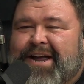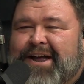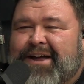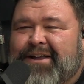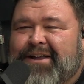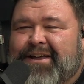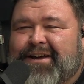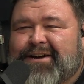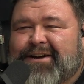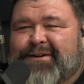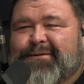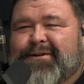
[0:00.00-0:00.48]

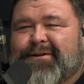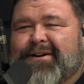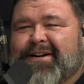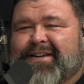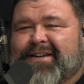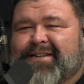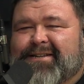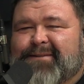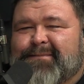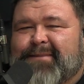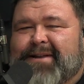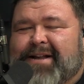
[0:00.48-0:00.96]
down that quick?
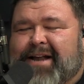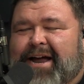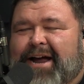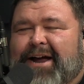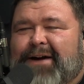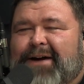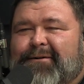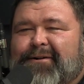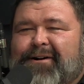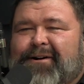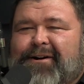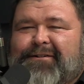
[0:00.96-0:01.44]
Has it been an
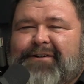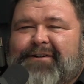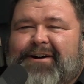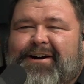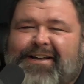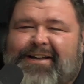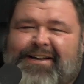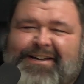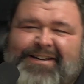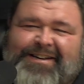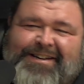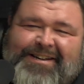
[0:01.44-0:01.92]
hour
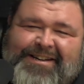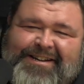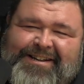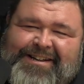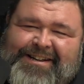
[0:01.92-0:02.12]
already?